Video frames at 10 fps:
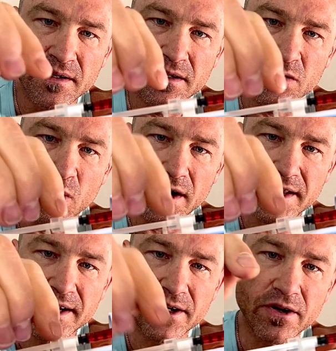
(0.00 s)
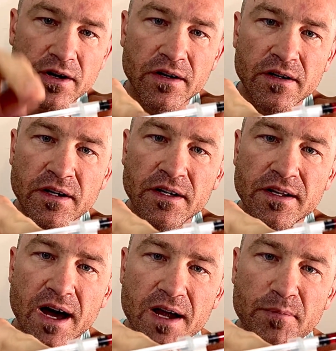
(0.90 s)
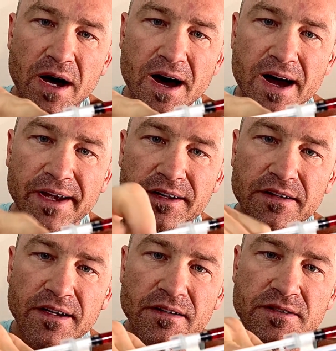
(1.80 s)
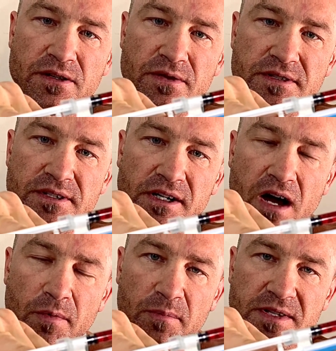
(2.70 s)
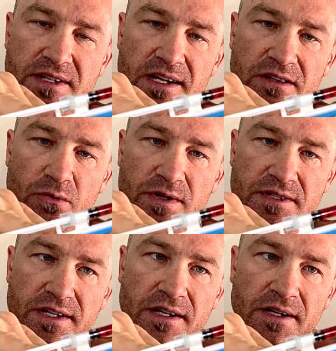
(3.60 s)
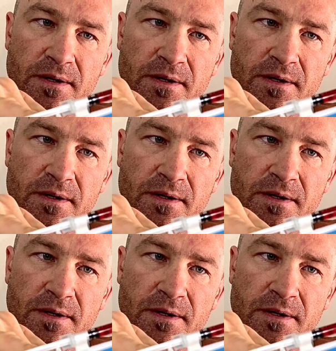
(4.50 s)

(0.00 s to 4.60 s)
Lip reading: You want it here, not behind. So this is a common mistake that we see.